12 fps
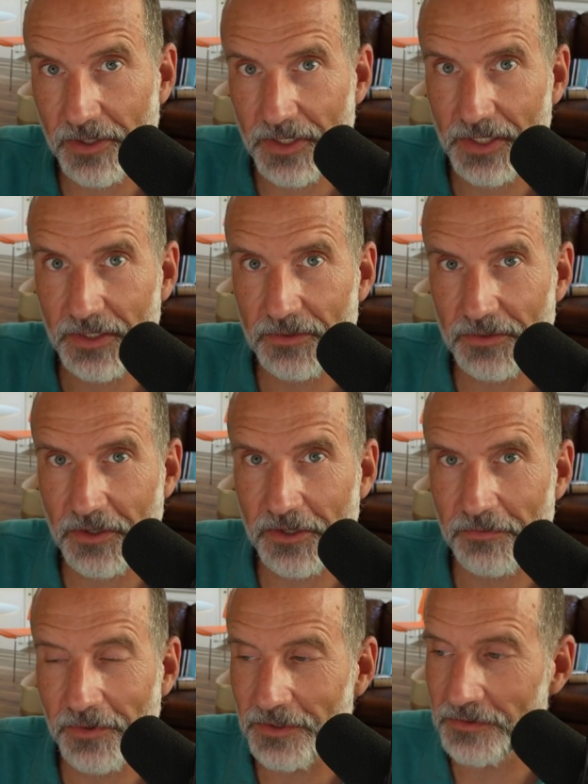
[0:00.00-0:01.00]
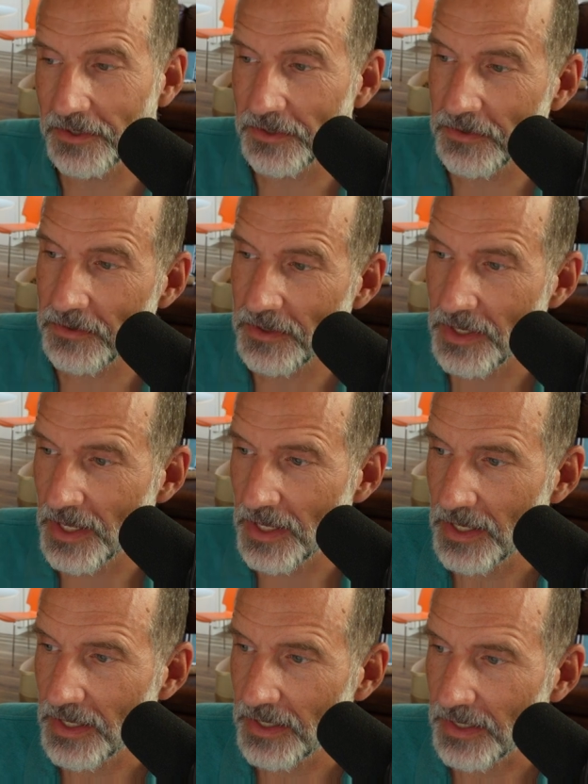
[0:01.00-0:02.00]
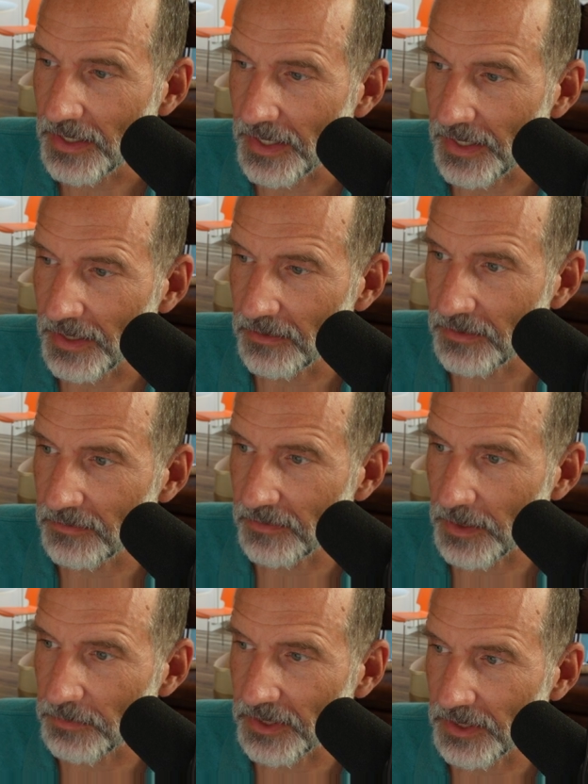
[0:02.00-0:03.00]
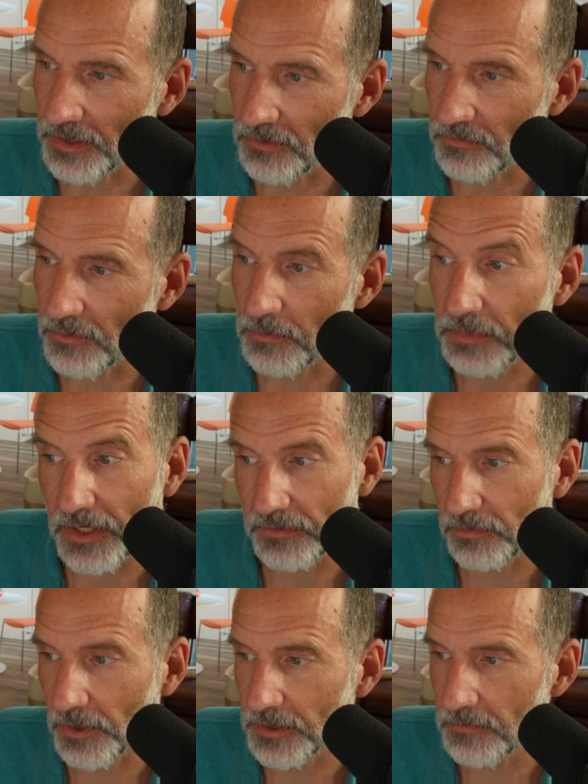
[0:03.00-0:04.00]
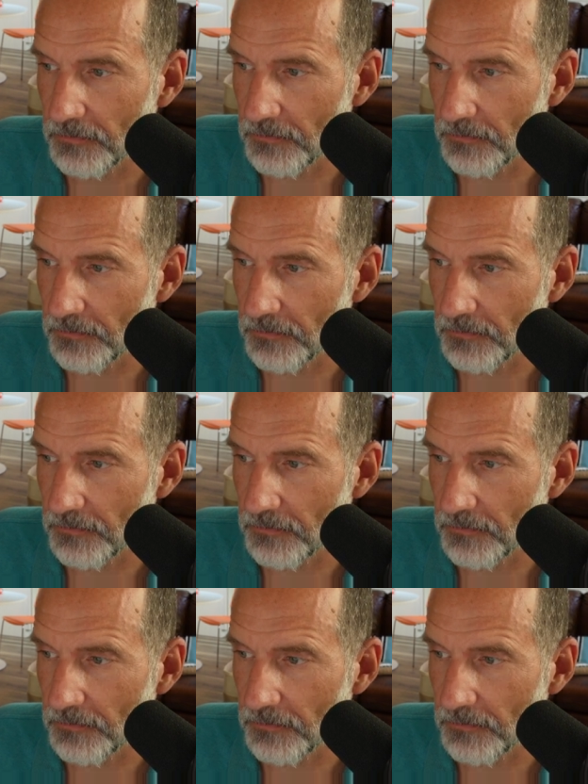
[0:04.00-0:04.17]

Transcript: You need to start at row 2 and the sampling interval +1.